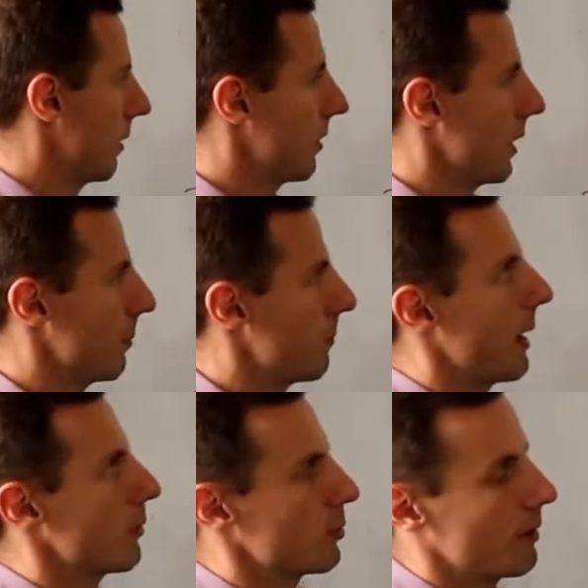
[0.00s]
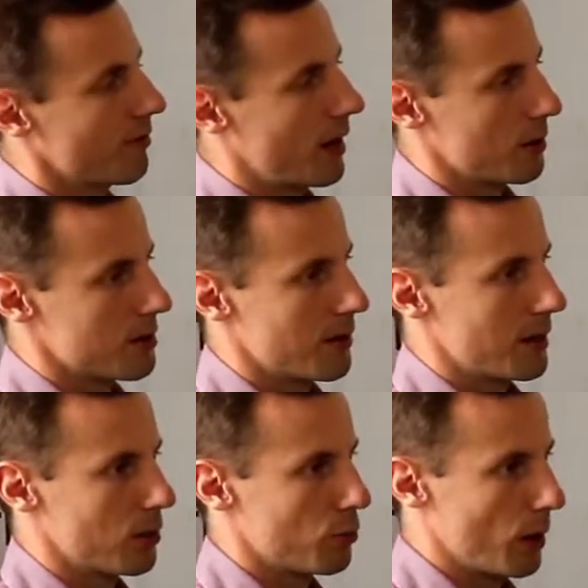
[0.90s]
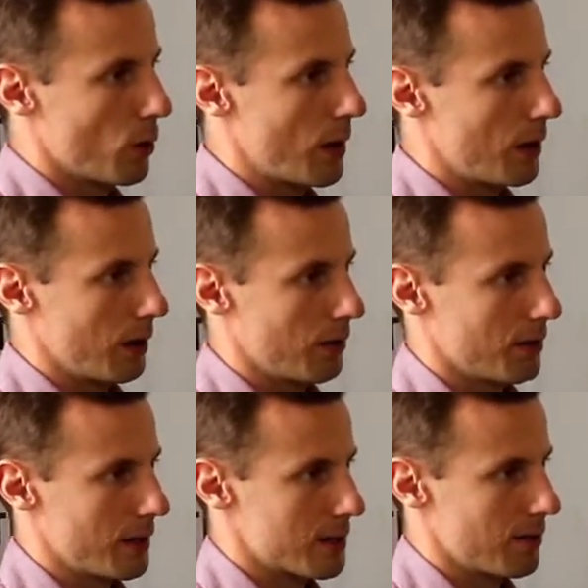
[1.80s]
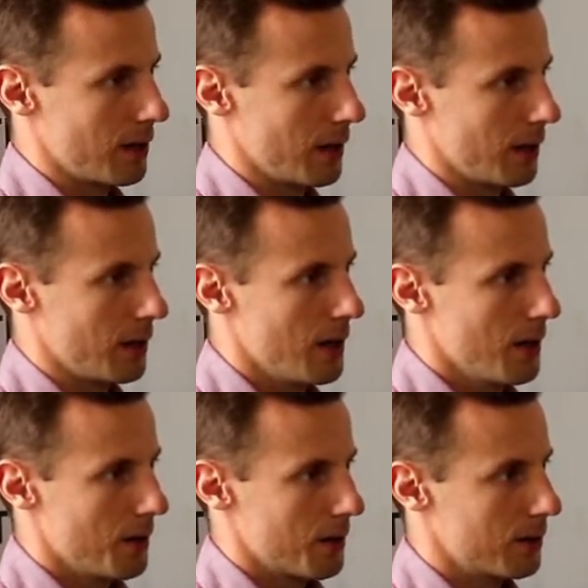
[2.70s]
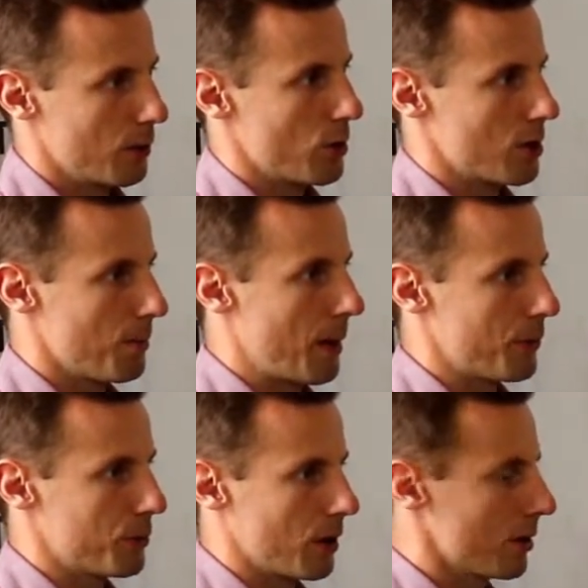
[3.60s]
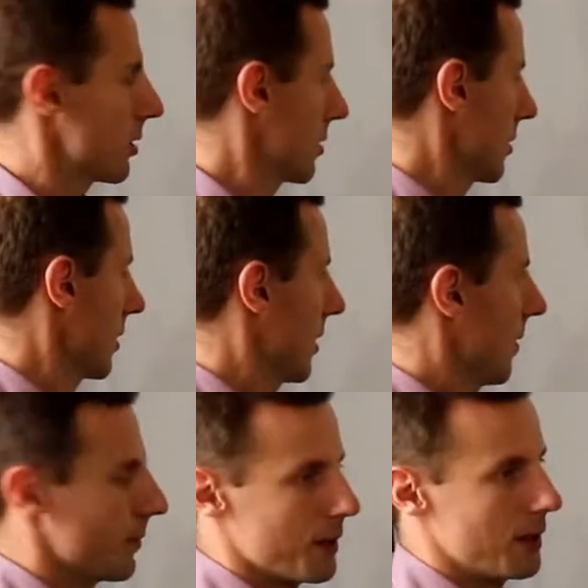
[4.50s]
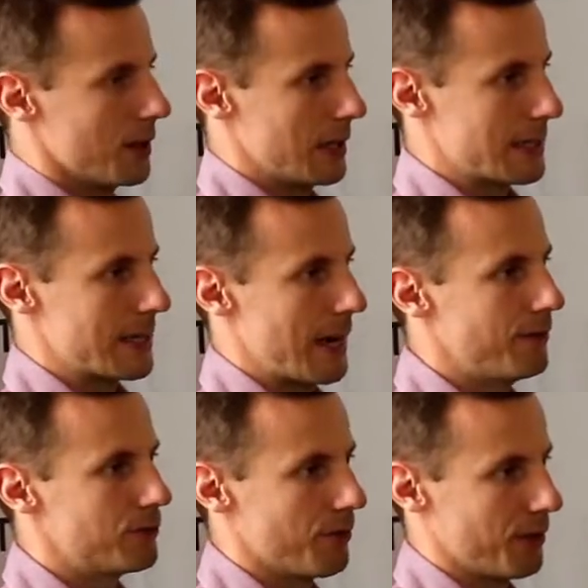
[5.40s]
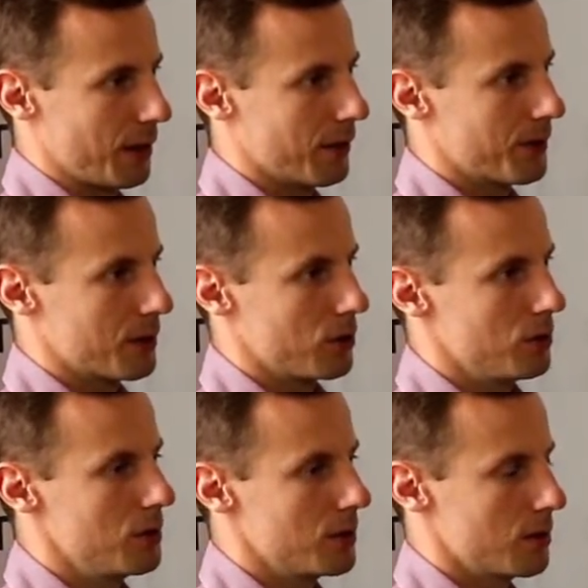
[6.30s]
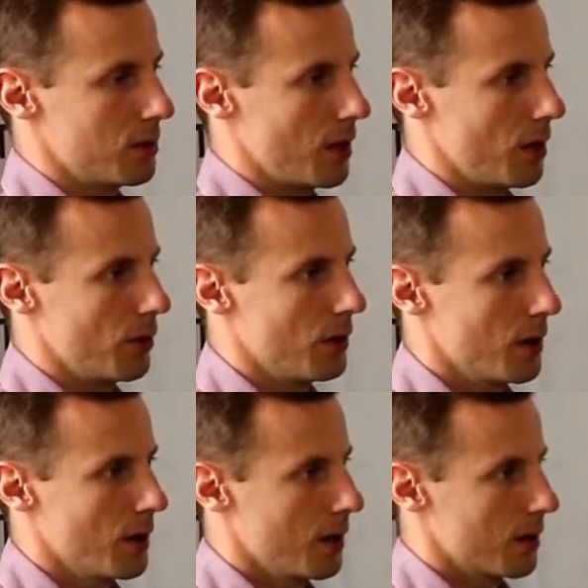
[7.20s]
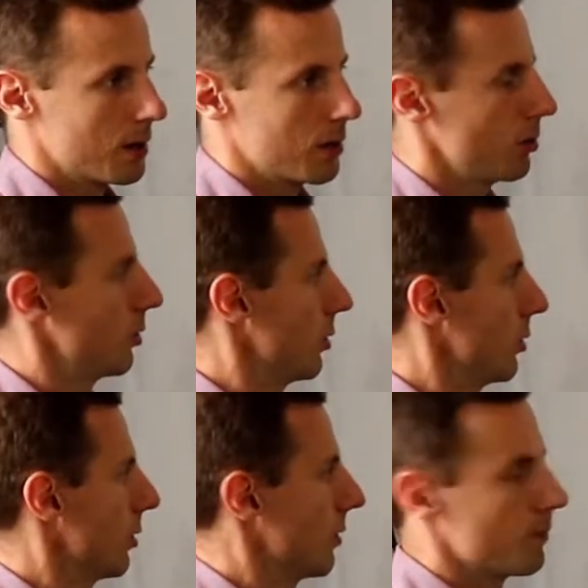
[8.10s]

the boundary values that you require as the Dirichlet boundary condition. It's everything that you need to know to